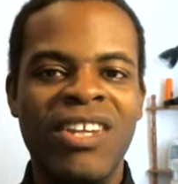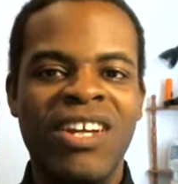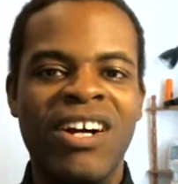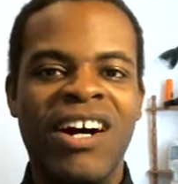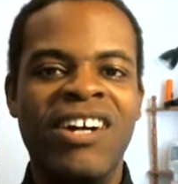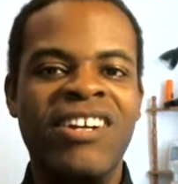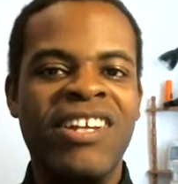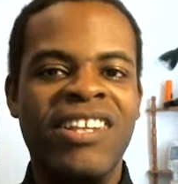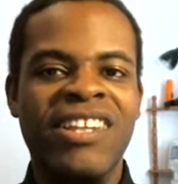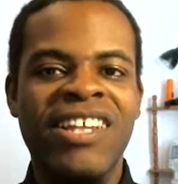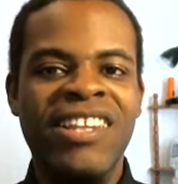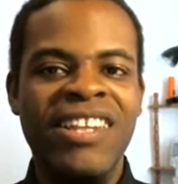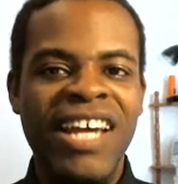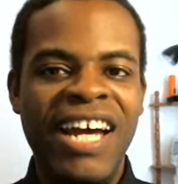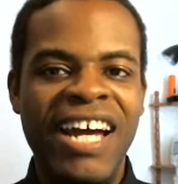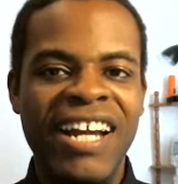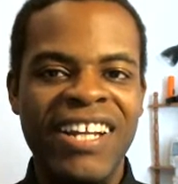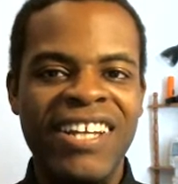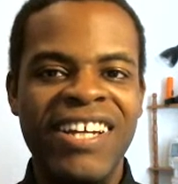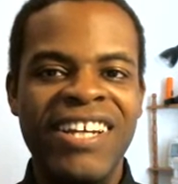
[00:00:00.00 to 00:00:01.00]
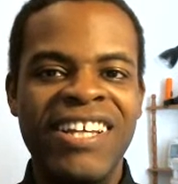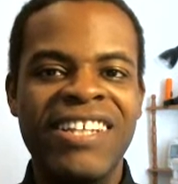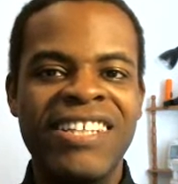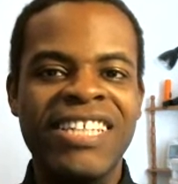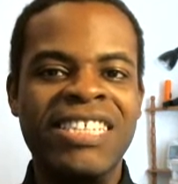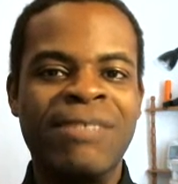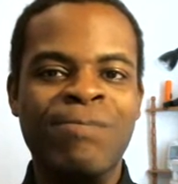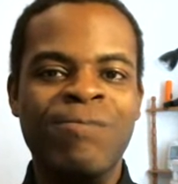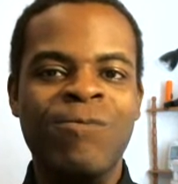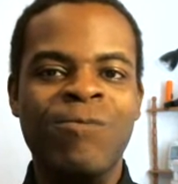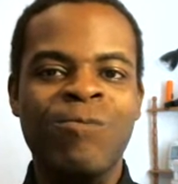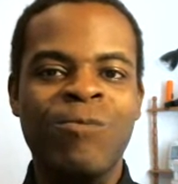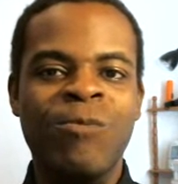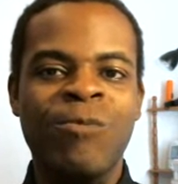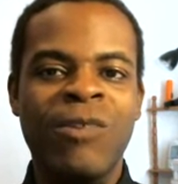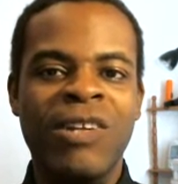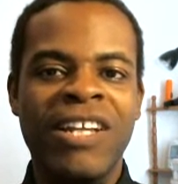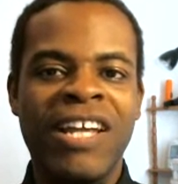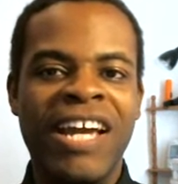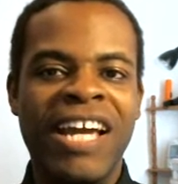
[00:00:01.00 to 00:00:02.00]
Other than that, this
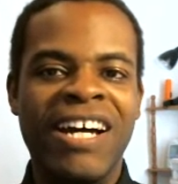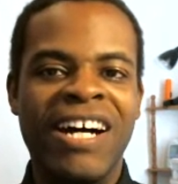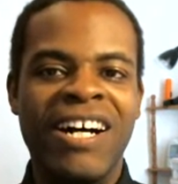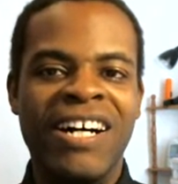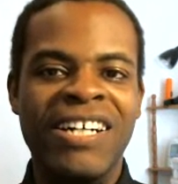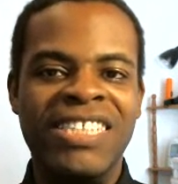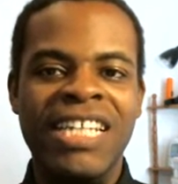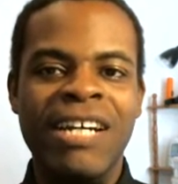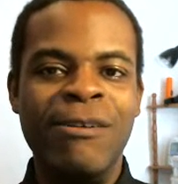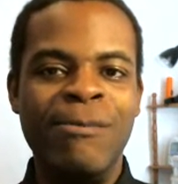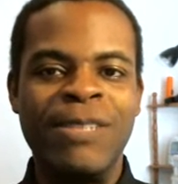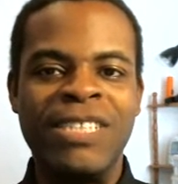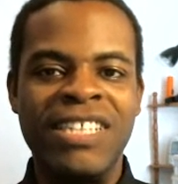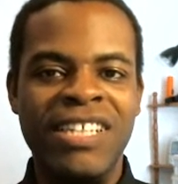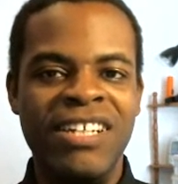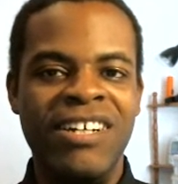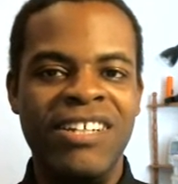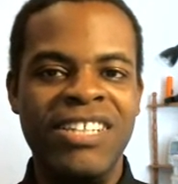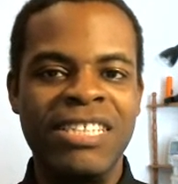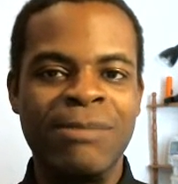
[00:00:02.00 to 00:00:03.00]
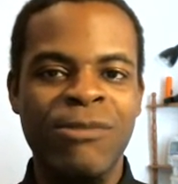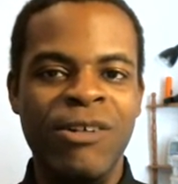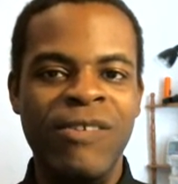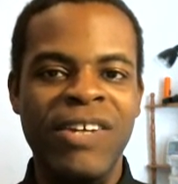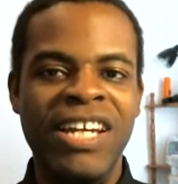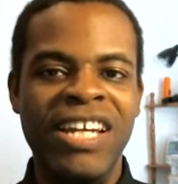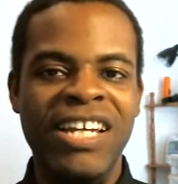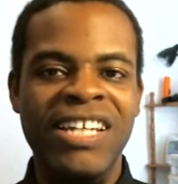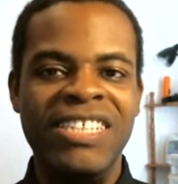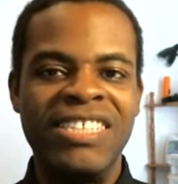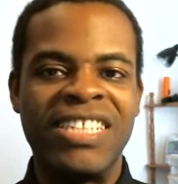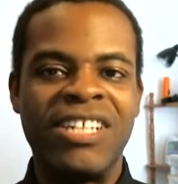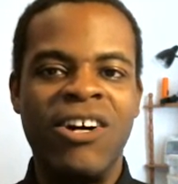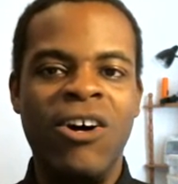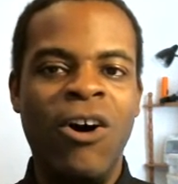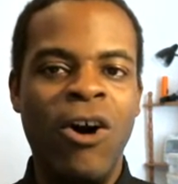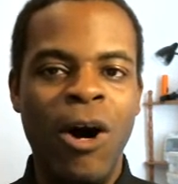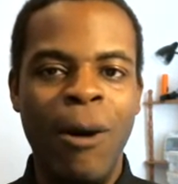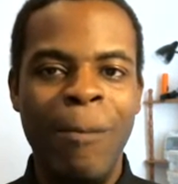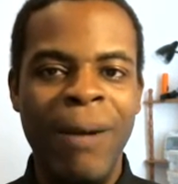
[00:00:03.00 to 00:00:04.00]
70% of this movie is
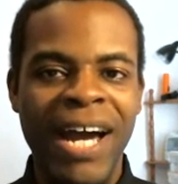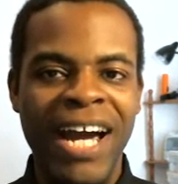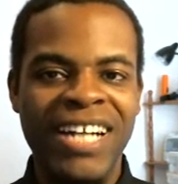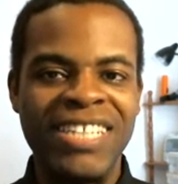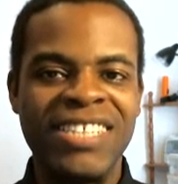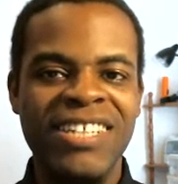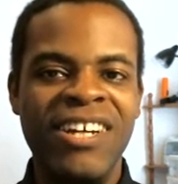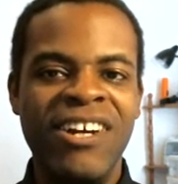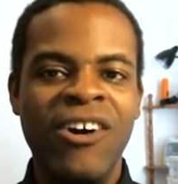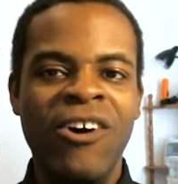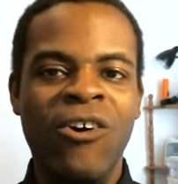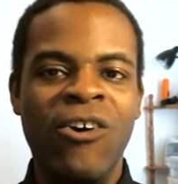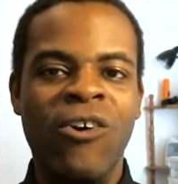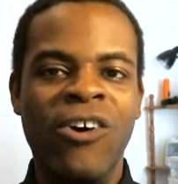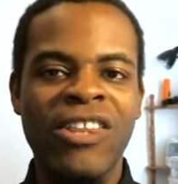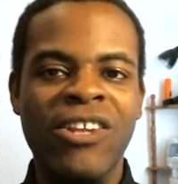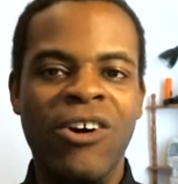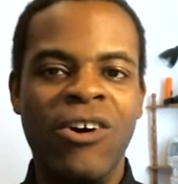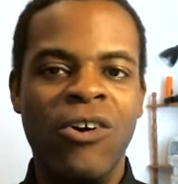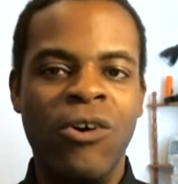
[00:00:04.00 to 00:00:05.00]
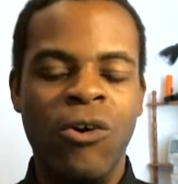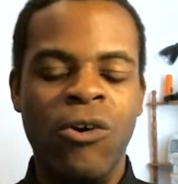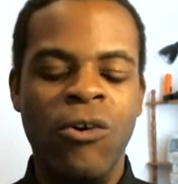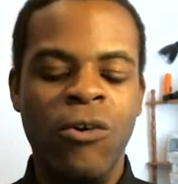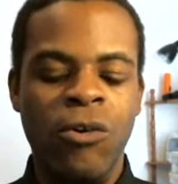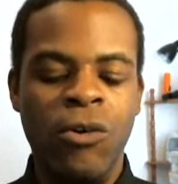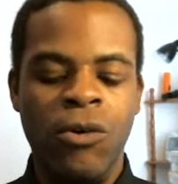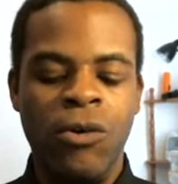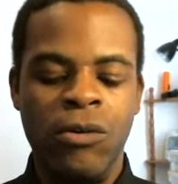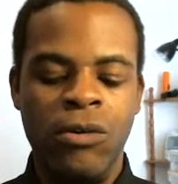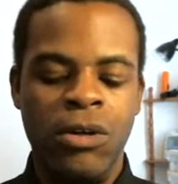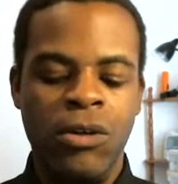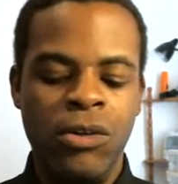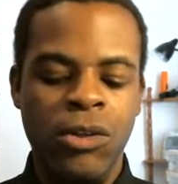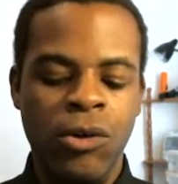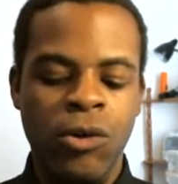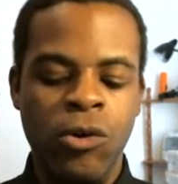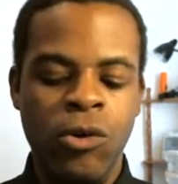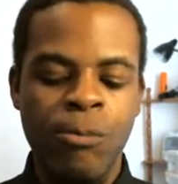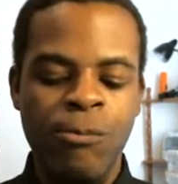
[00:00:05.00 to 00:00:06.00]
callbacks or the
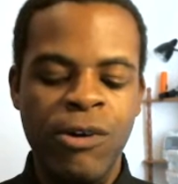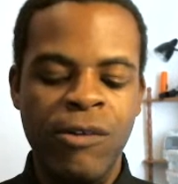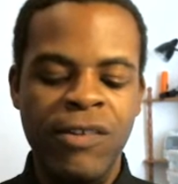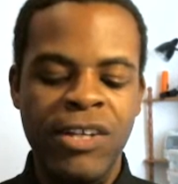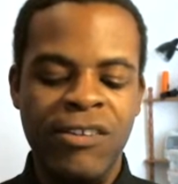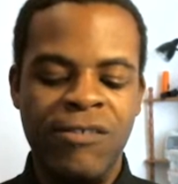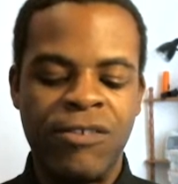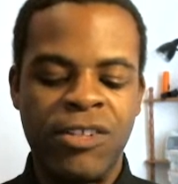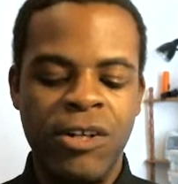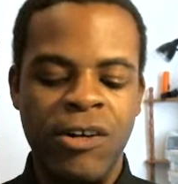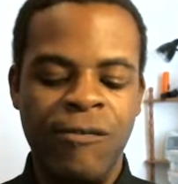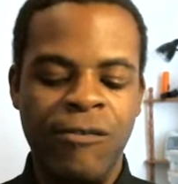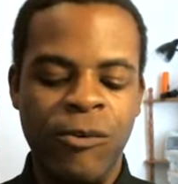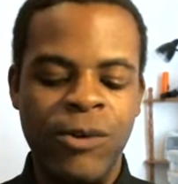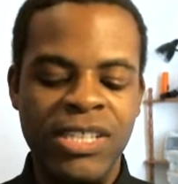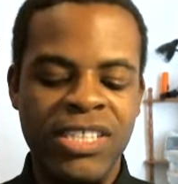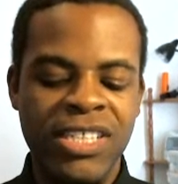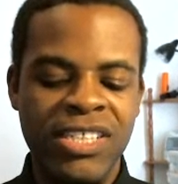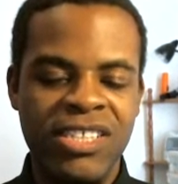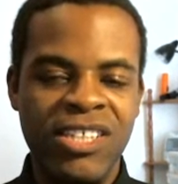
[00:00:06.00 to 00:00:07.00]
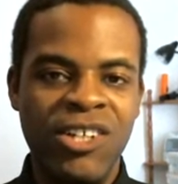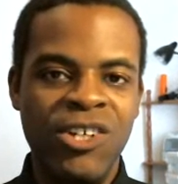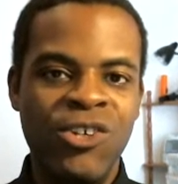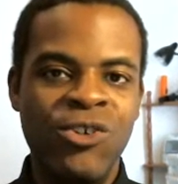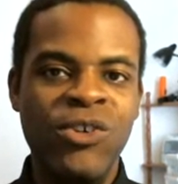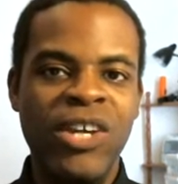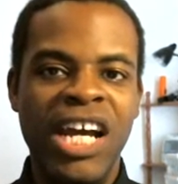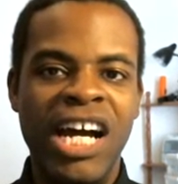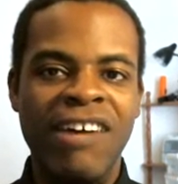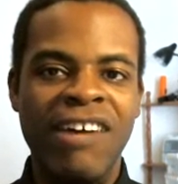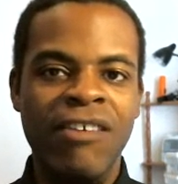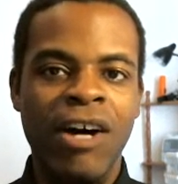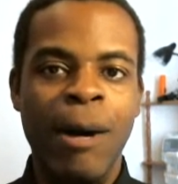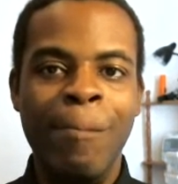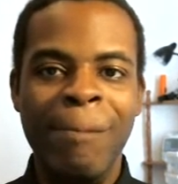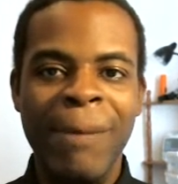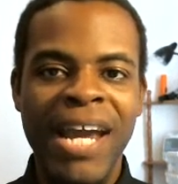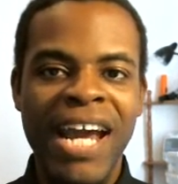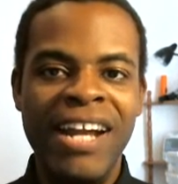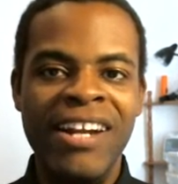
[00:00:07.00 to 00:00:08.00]
old movies. So, for instance, you have a
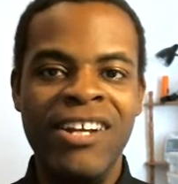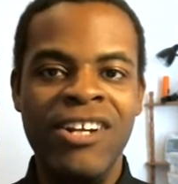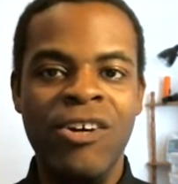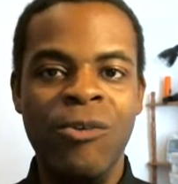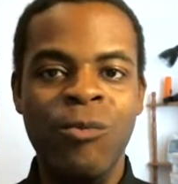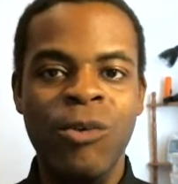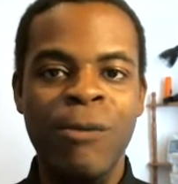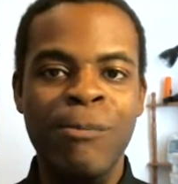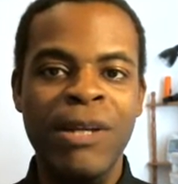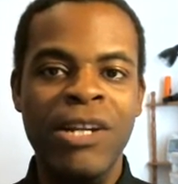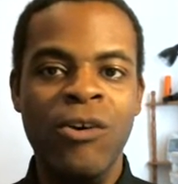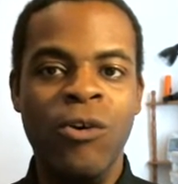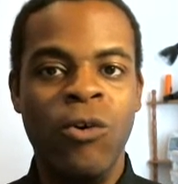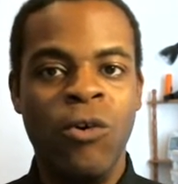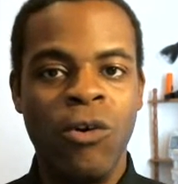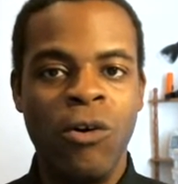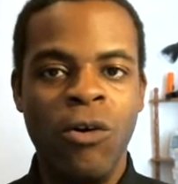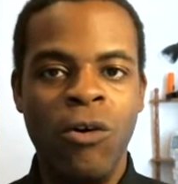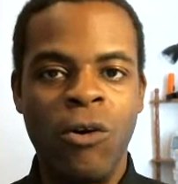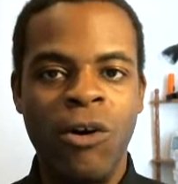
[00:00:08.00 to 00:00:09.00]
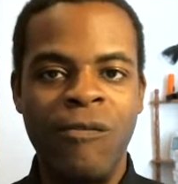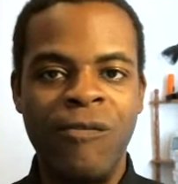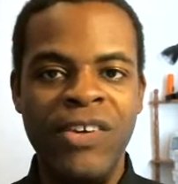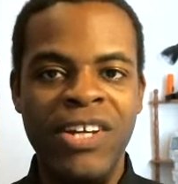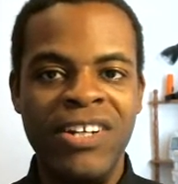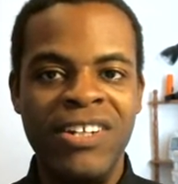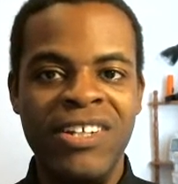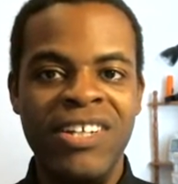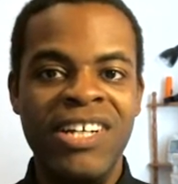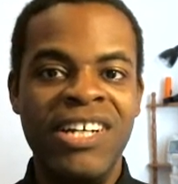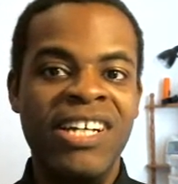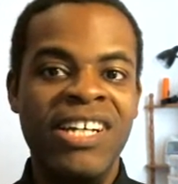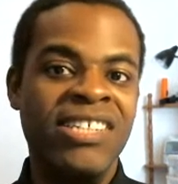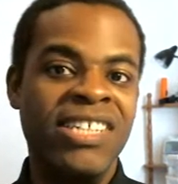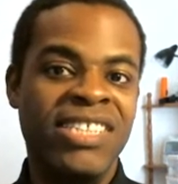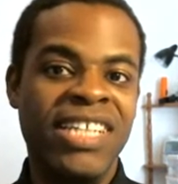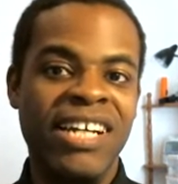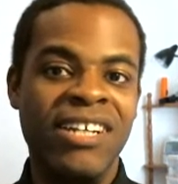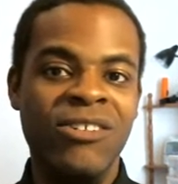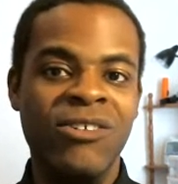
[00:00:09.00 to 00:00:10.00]
man and a woman orphan,
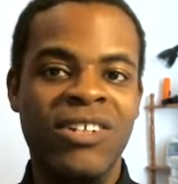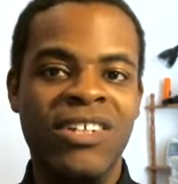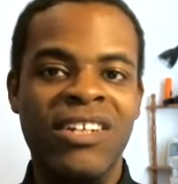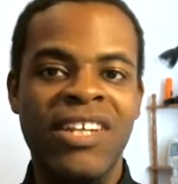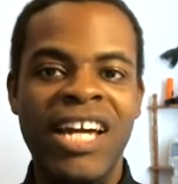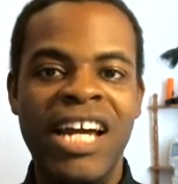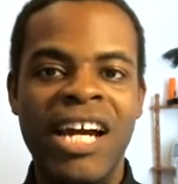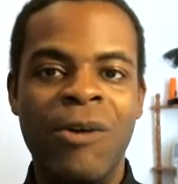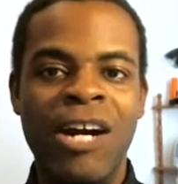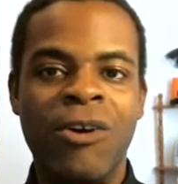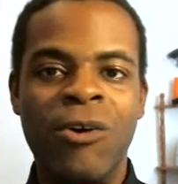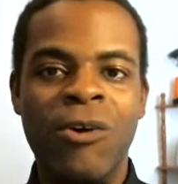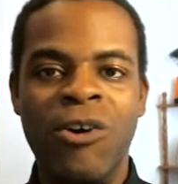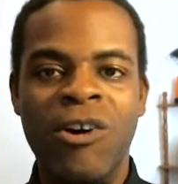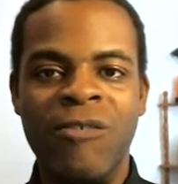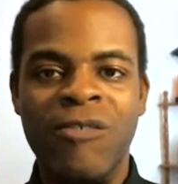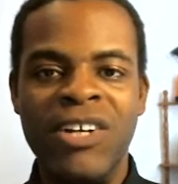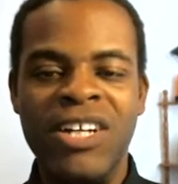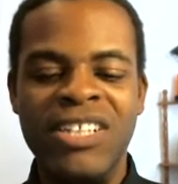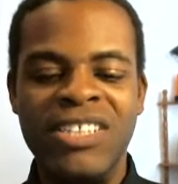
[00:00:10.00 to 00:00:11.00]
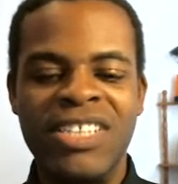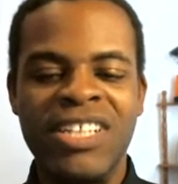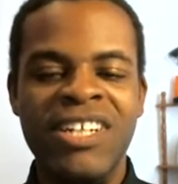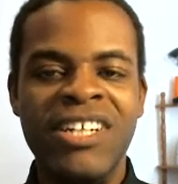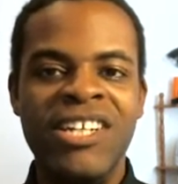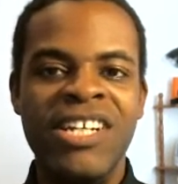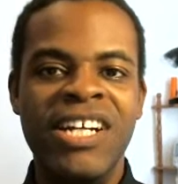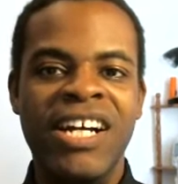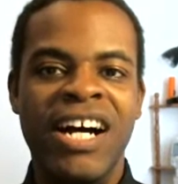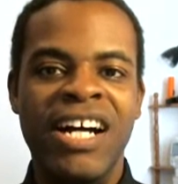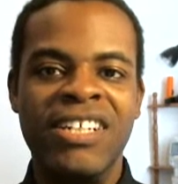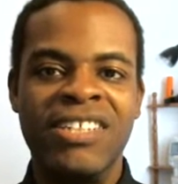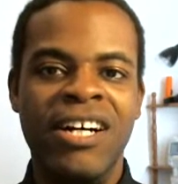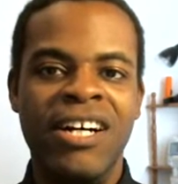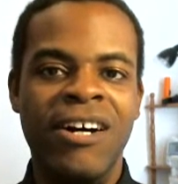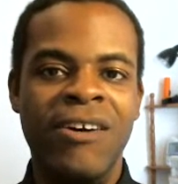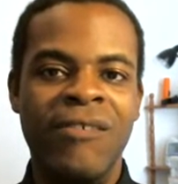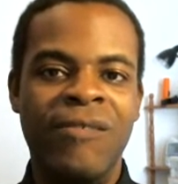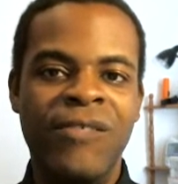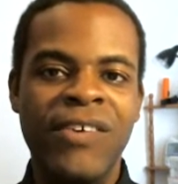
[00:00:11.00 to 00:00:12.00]
just like Luke and Leia were orphans. You got
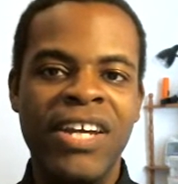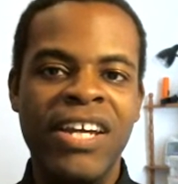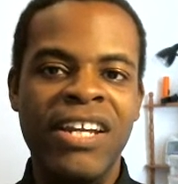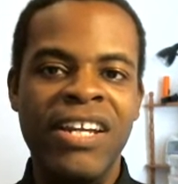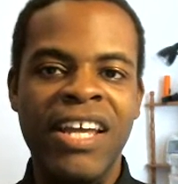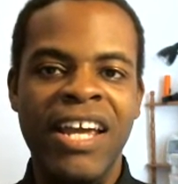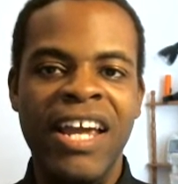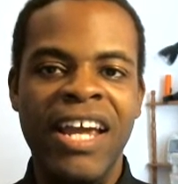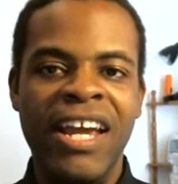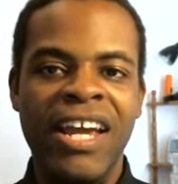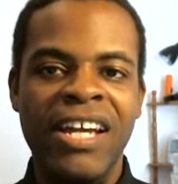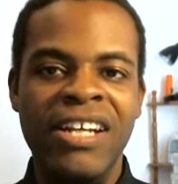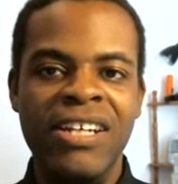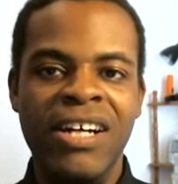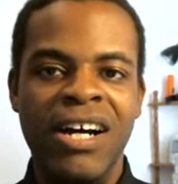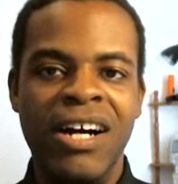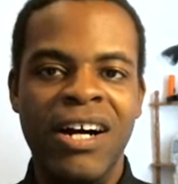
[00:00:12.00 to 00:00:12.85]
Finn and